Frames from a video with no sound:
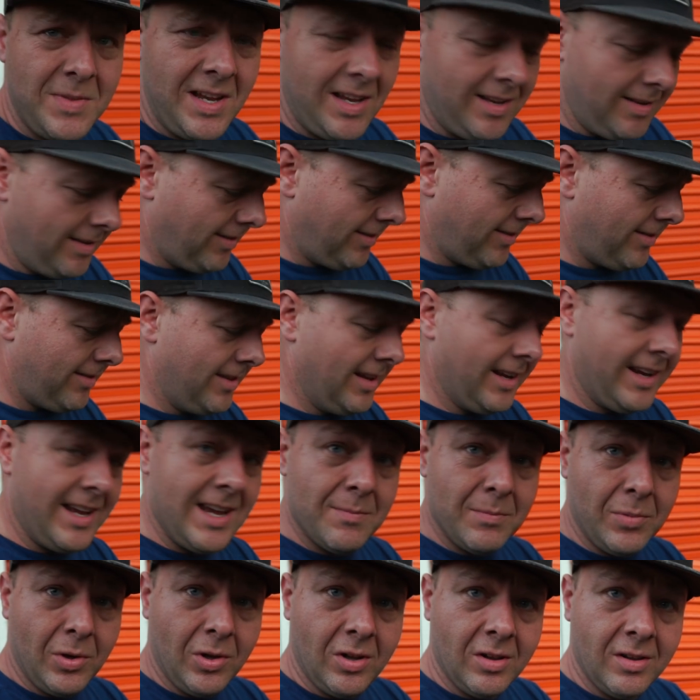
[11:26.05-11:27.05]
means the
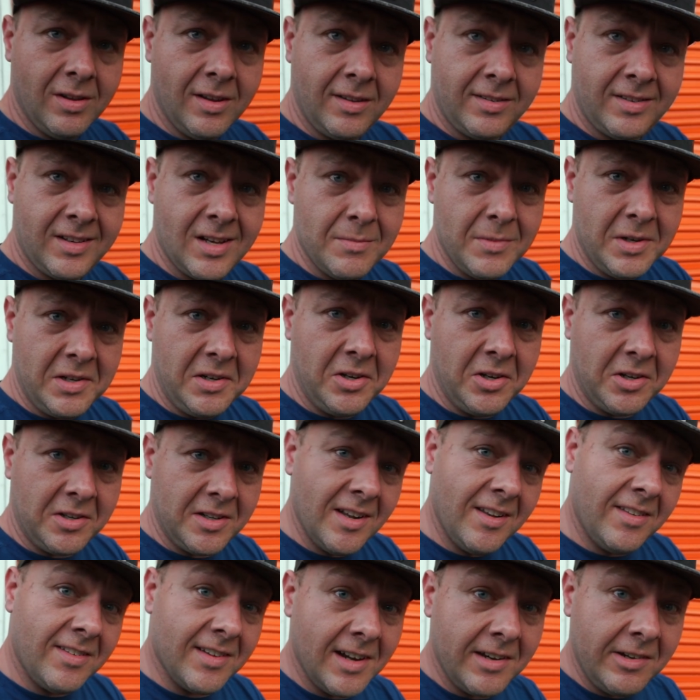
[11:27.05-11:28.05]
gimbal has come unhooked
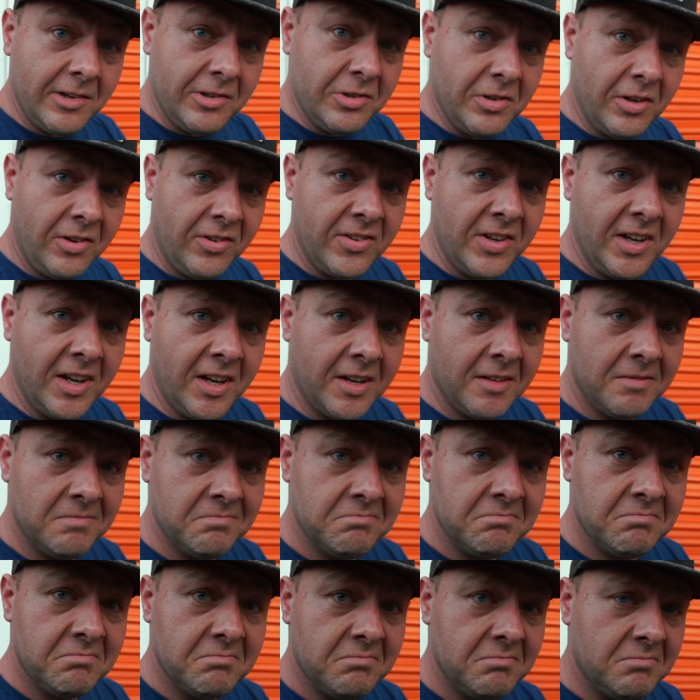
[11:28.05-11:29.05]
inside your joystick
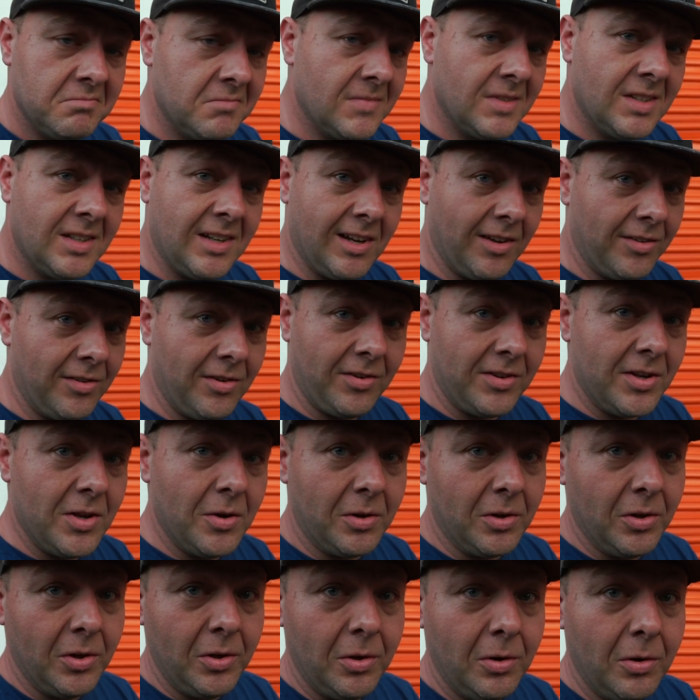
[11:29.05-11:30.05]
because there's no
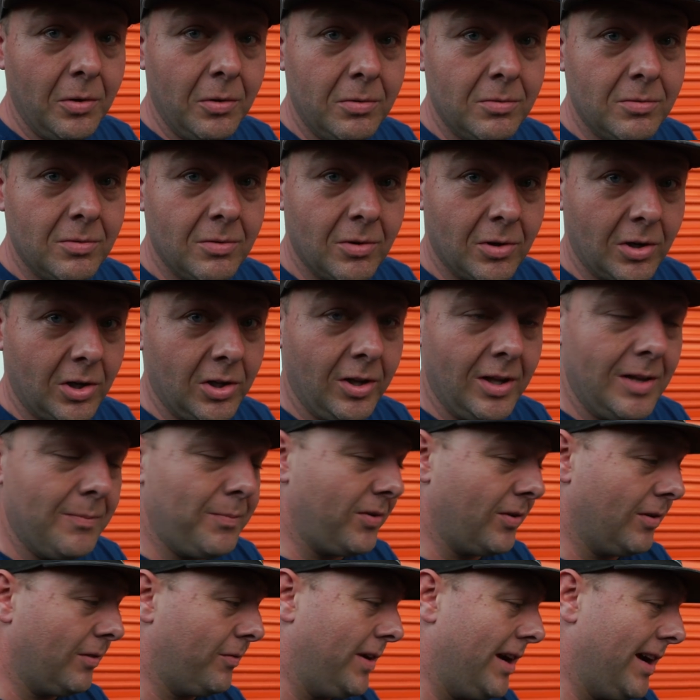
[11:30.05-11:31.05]
glue or
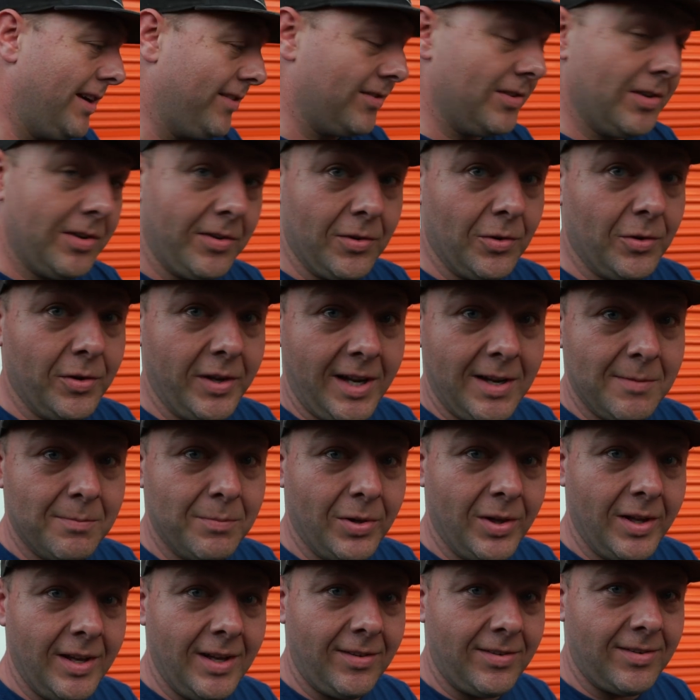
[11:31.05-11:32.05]
clips or fasteners holding it in
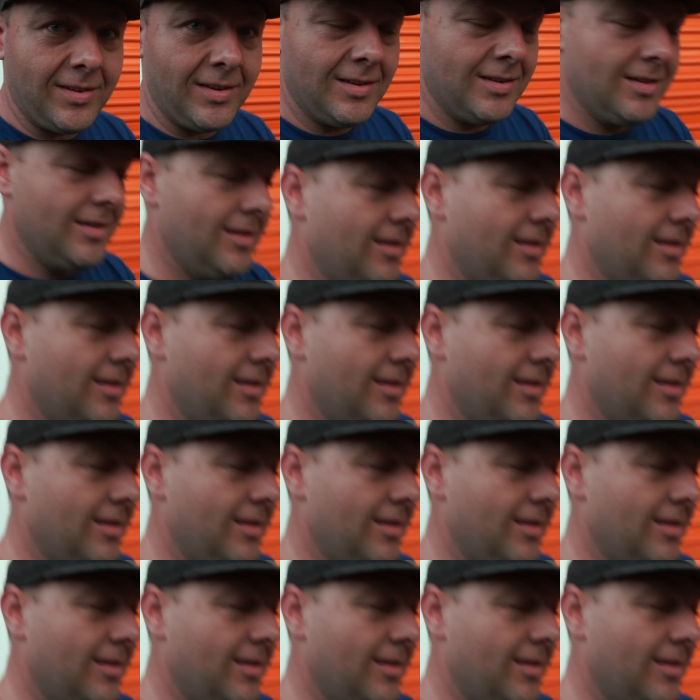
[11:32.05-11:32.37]
place.